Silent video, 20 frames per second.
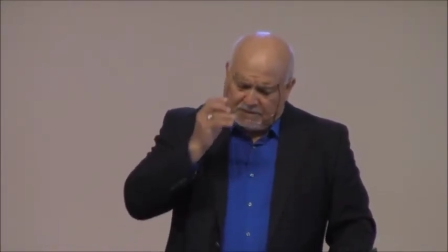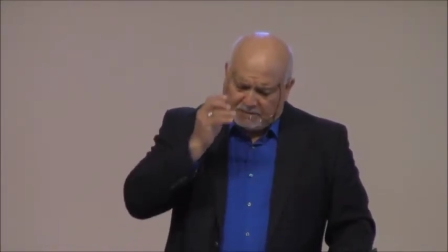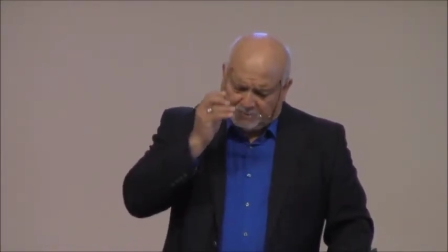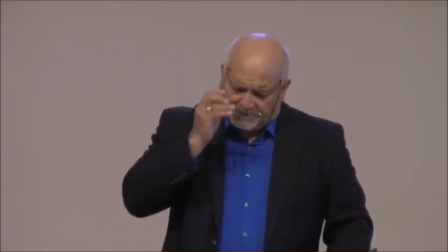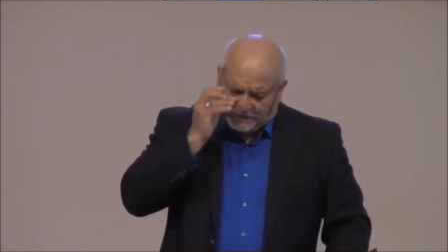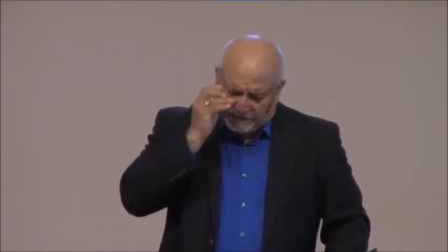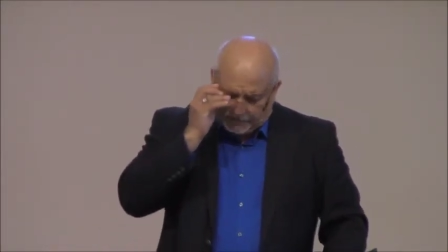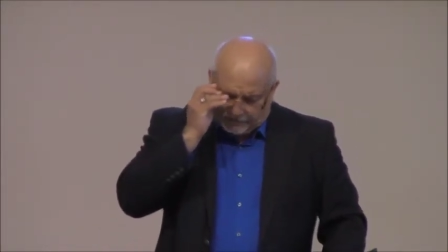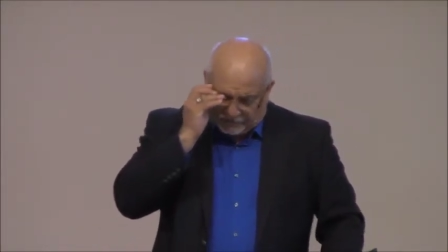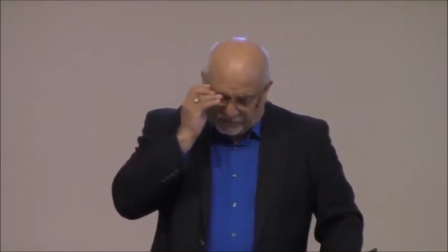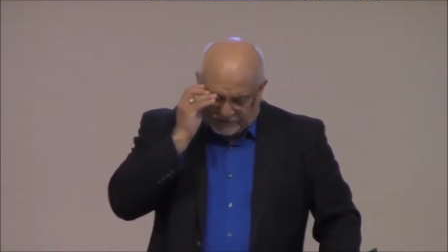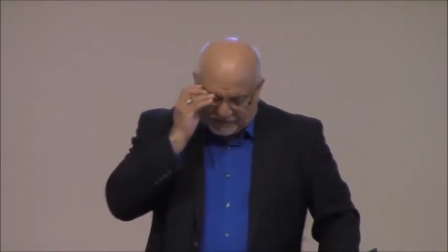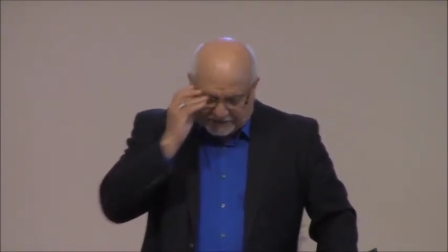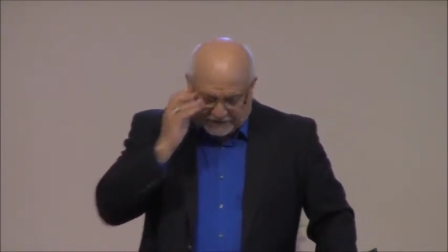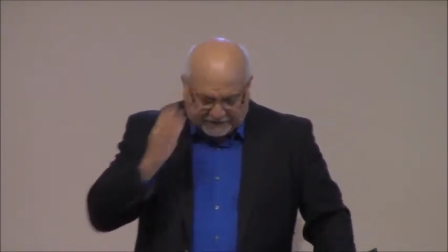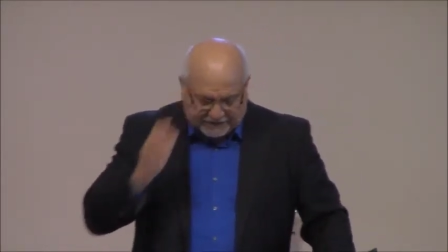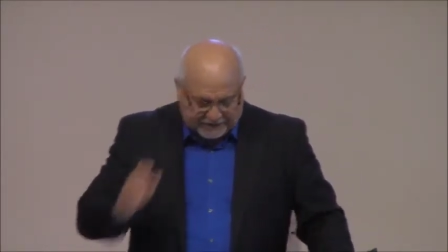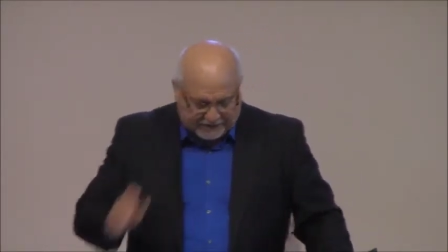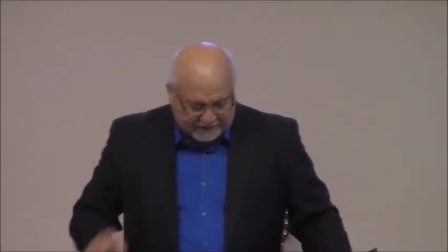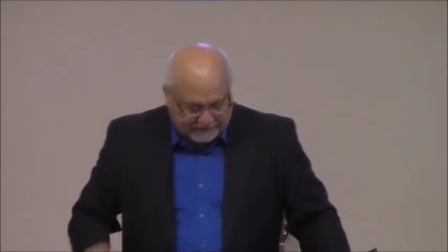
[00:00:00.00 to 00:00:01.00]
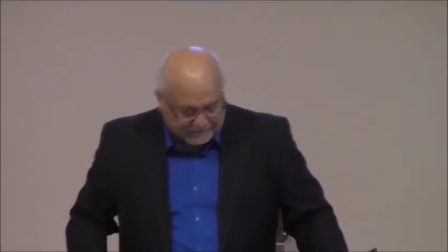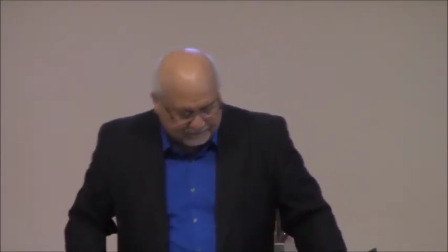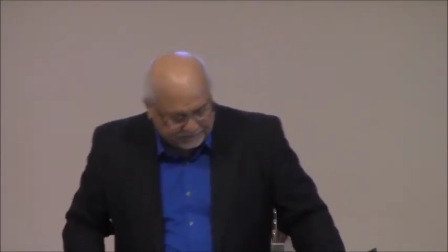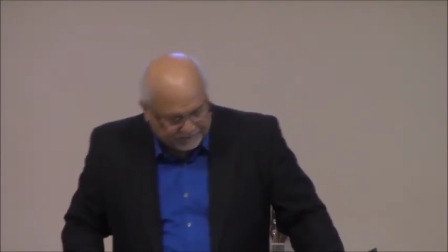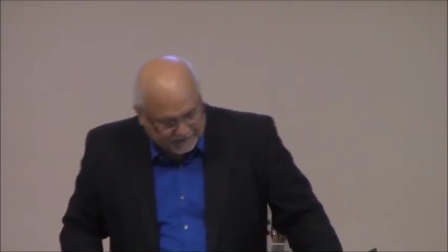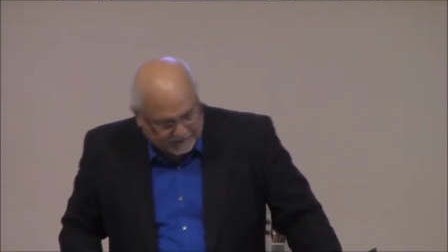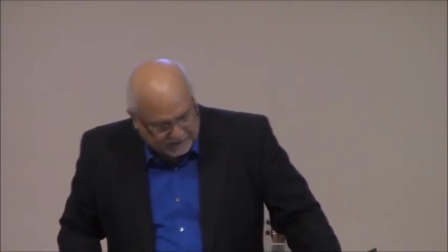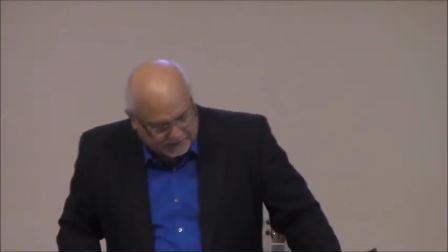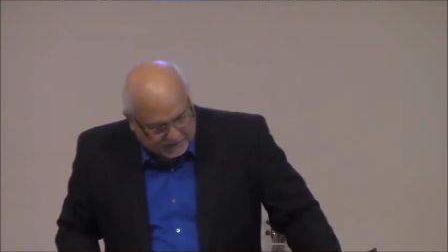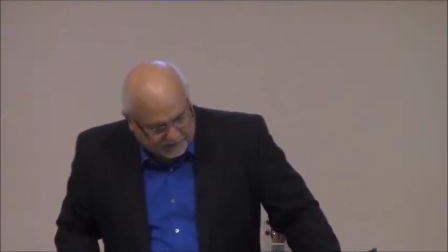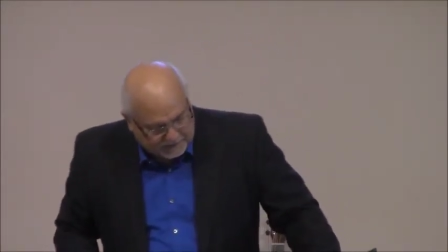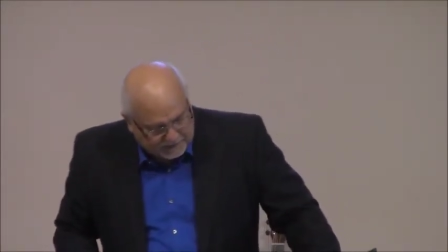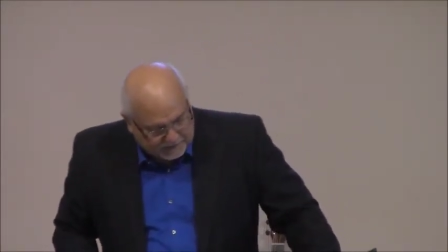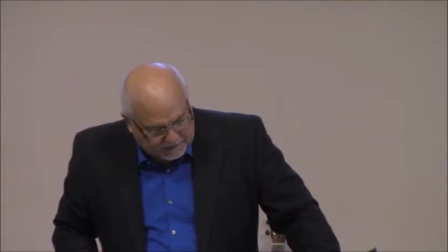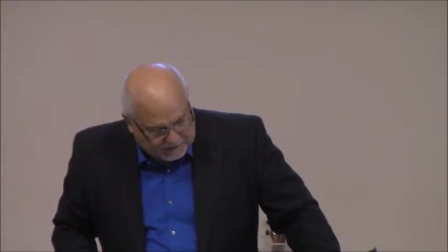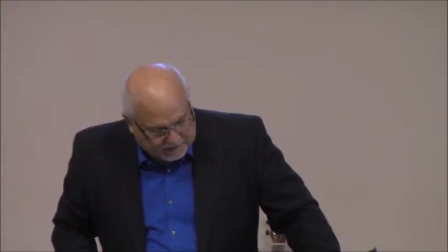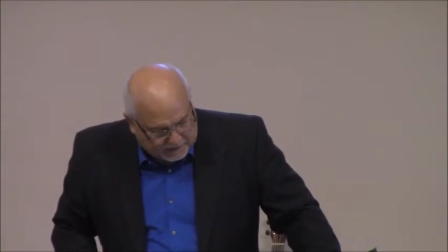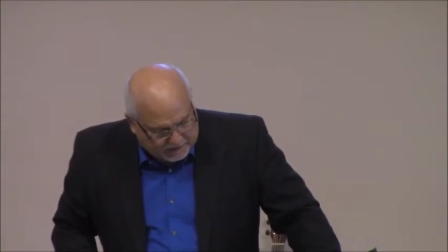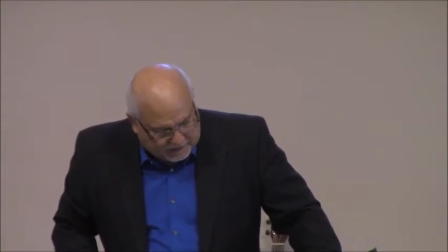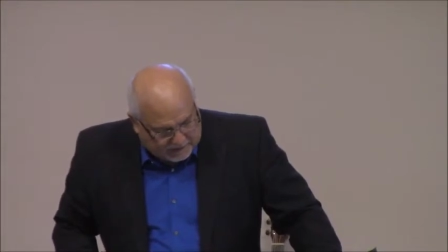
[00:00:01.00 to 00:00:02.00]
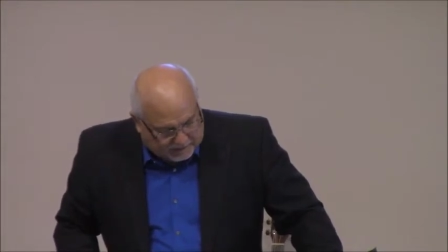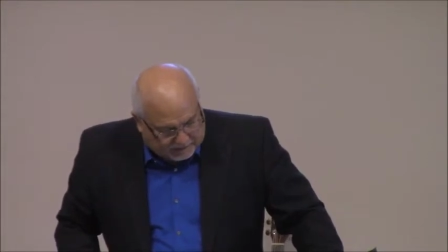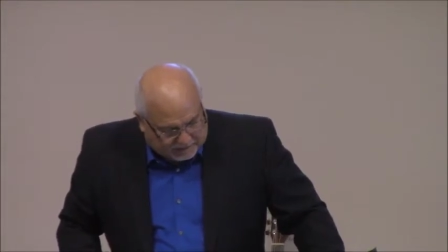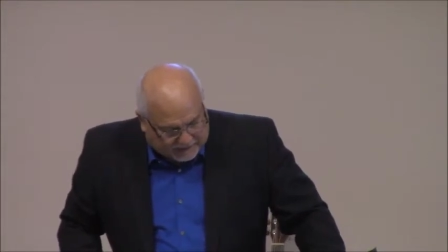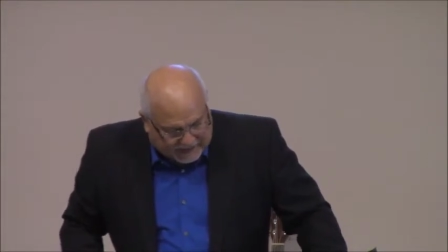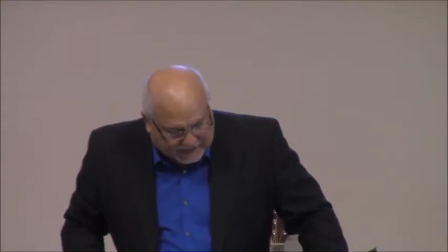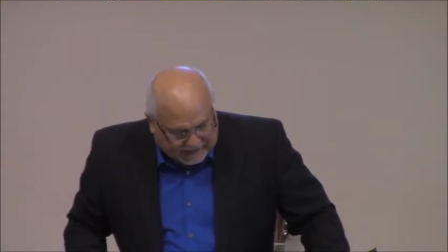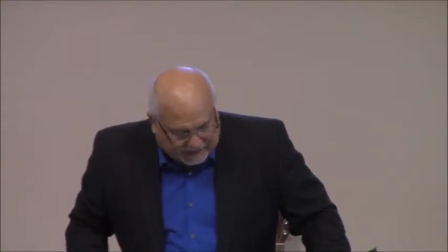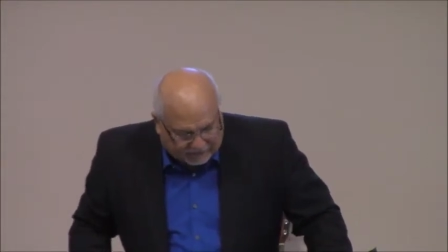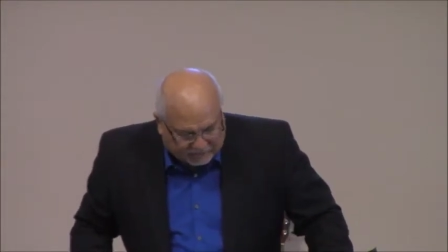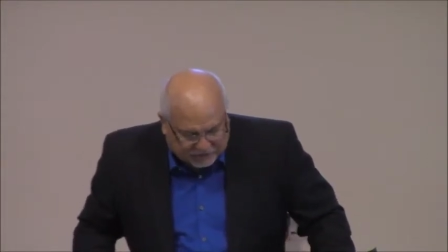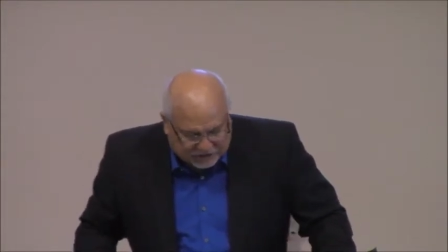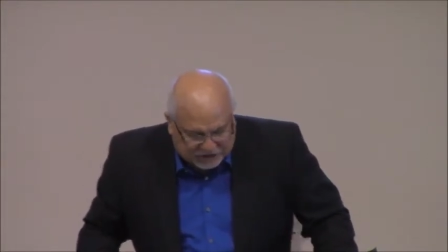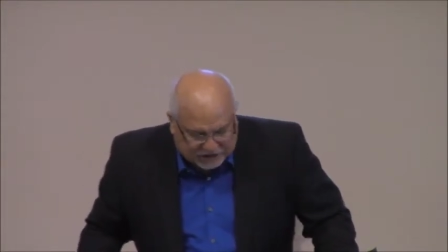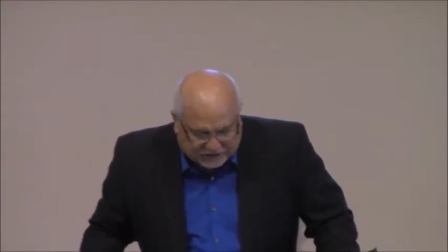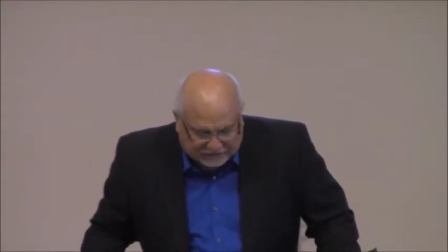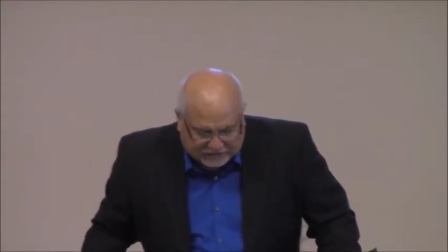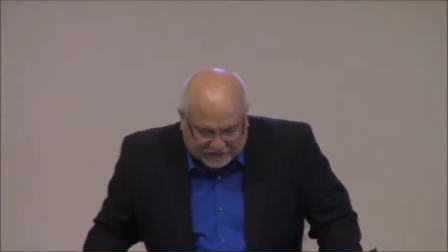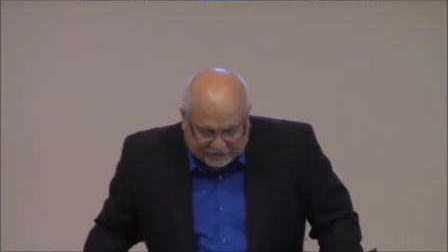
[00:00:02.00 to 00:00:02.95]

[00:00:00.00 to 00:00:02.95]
But then in verse 18, but I have received